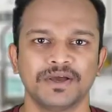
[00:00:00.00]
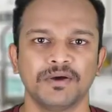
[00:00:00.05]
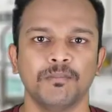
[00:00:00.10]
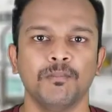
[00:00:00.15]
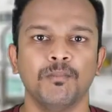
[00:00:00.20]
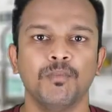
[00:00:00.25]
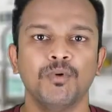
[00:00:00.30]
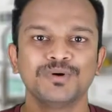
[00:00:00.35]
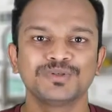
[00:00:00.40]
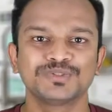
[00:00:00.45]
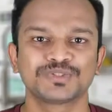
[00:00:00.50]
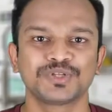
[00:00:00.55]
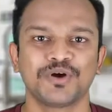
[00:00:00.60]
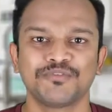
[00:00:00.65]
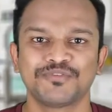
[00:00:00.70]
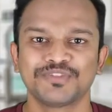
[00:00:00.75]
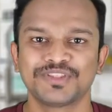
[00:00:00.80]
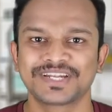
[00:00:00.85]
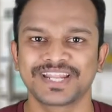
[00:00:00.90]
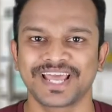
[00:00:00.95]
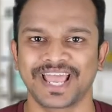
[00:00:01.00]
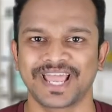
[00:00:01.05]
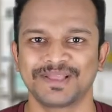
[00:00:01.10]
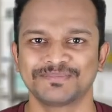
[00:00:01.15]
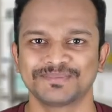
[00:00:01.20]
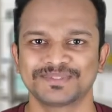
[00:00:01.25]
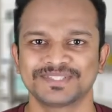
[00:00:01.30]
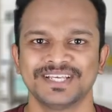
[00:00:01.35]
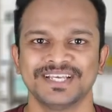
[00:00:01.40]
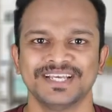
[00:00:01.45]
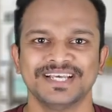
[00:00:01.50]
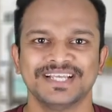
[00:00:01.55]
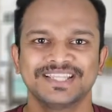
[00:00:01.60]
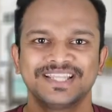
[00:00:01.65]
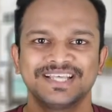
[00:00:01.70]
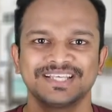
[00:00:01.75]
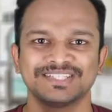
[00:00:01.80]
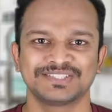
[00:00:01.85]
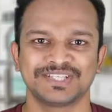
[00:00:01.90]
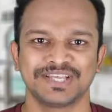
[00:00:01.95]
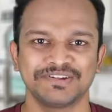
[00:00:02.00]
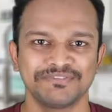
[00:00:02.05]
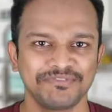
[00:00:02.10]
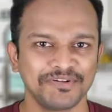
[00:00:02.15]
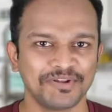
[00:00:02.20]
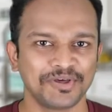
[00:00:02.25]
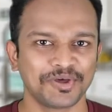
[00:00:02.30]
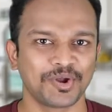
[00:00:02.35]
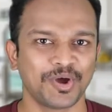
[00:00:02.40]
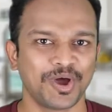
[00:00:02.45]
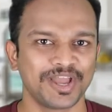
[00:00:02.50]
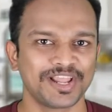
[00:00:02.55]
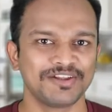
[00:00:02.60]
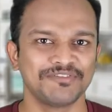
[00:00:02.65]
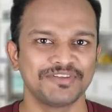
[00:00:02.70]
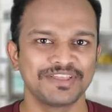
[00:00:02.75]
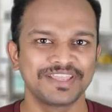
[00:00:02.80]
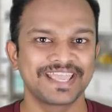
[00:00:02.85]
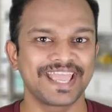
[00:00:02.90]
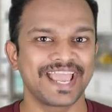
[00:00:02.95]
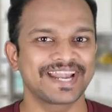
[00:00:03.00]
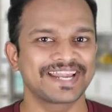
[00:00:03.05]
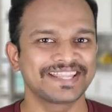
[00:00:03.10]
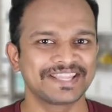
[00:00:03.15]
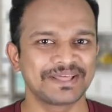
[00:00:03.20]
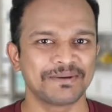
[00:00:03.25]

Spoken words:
most of the times, the sunflower oil we get in the